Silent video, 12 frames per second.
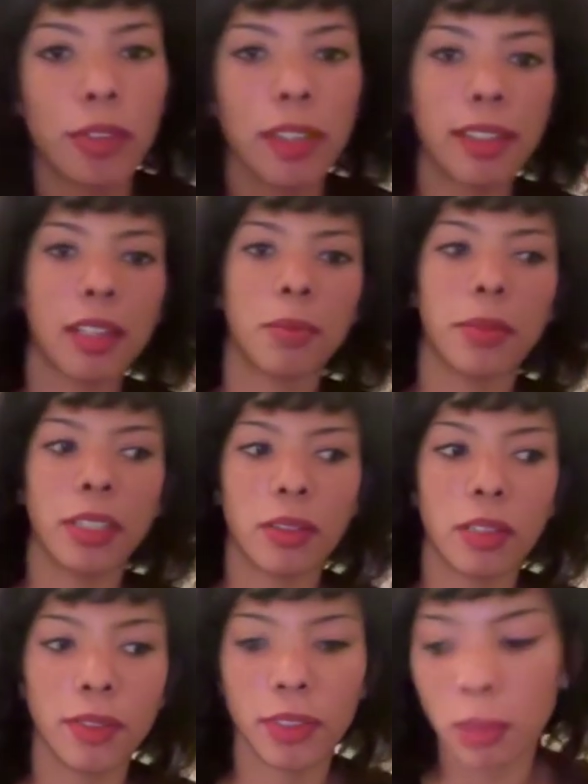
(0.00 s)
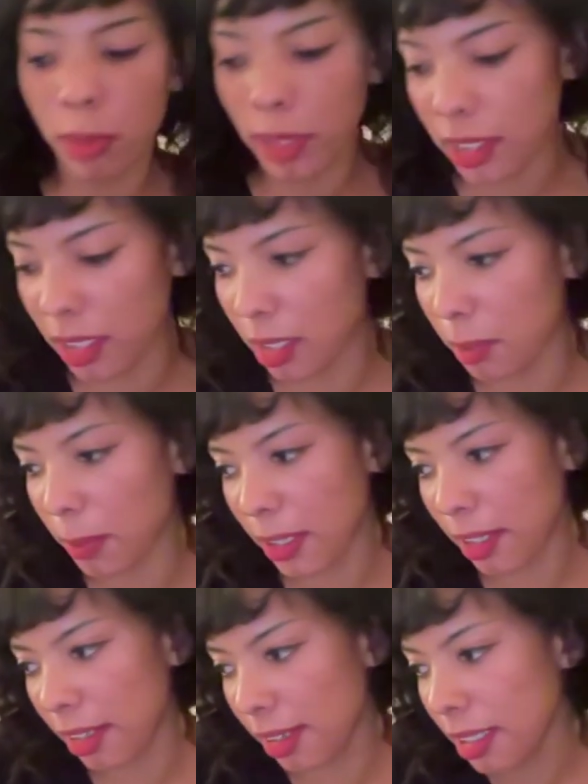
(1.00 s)
us that we don't even question it
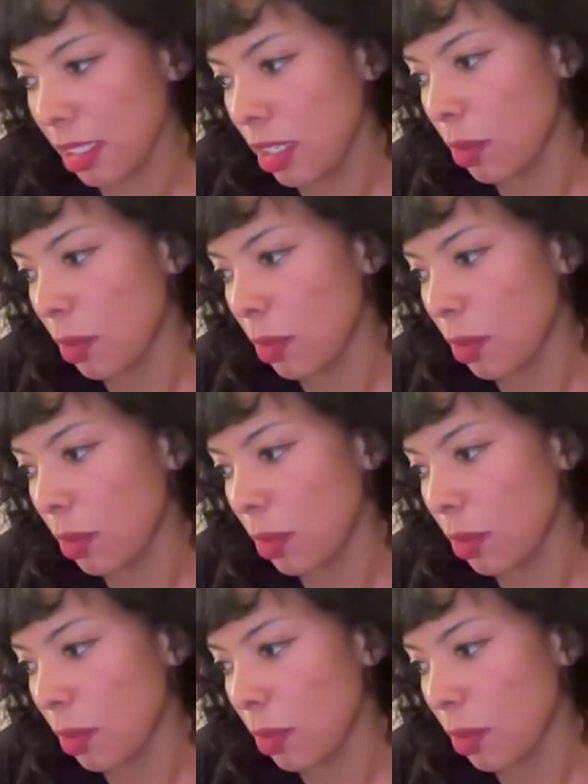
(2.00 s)
because